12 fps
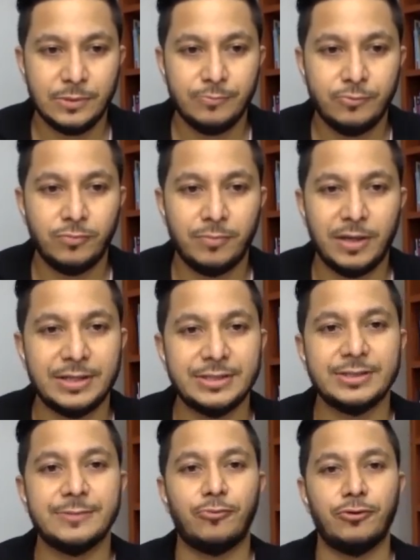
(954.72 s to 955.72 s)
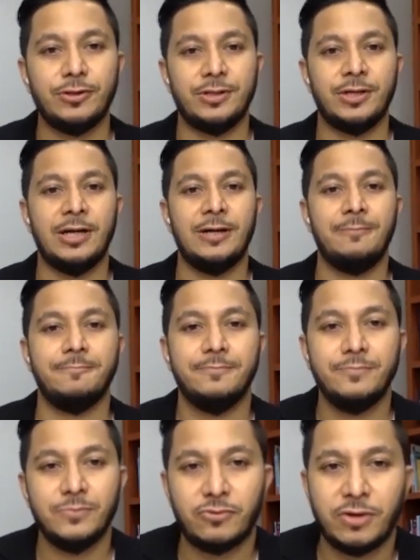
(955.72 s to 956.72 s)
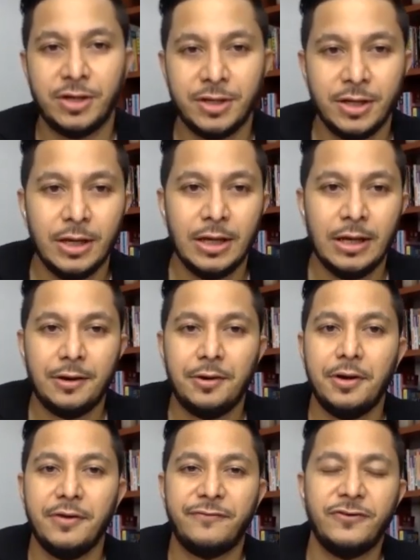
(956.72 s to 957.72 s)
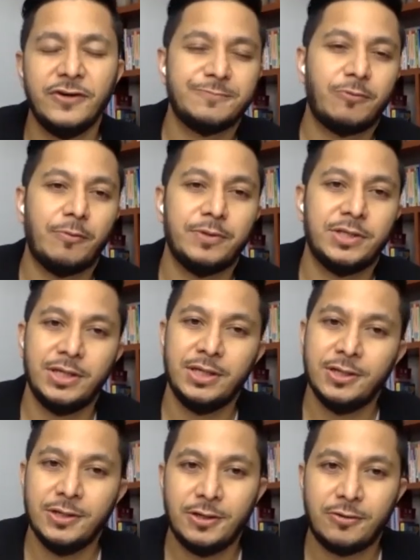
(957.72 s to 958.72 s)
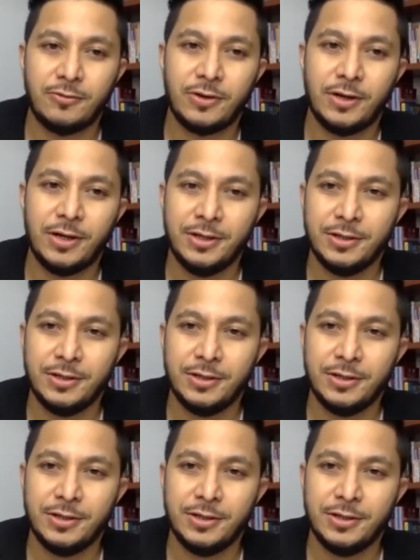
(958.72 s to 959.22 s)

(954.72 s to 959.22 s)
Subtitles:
put my laser pointer up, right? The first property, right?